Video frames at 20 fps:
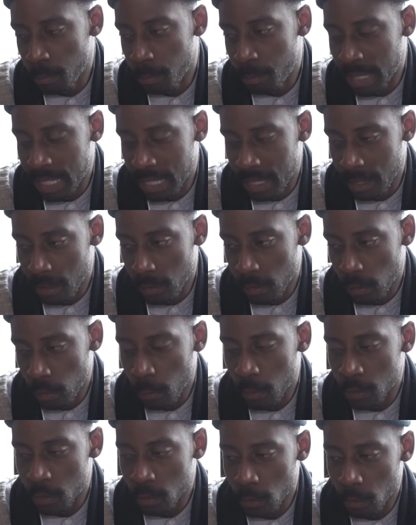Bait,
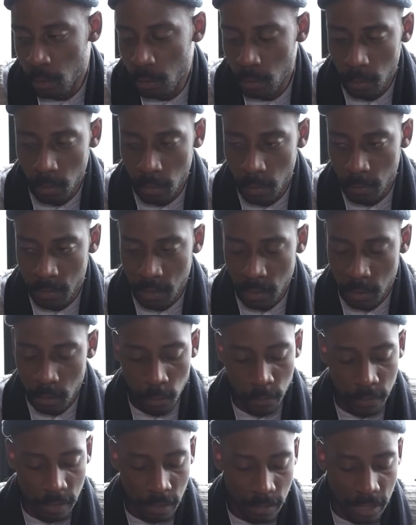almost all of the
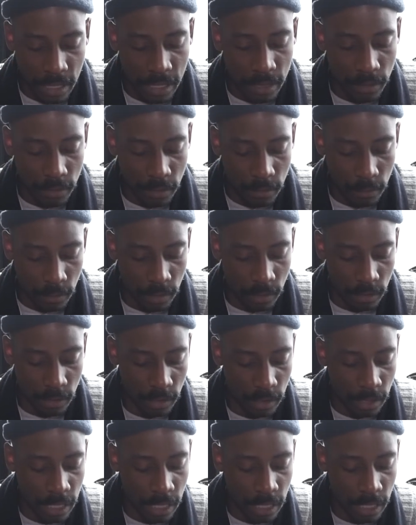Cool Thing bands, which is a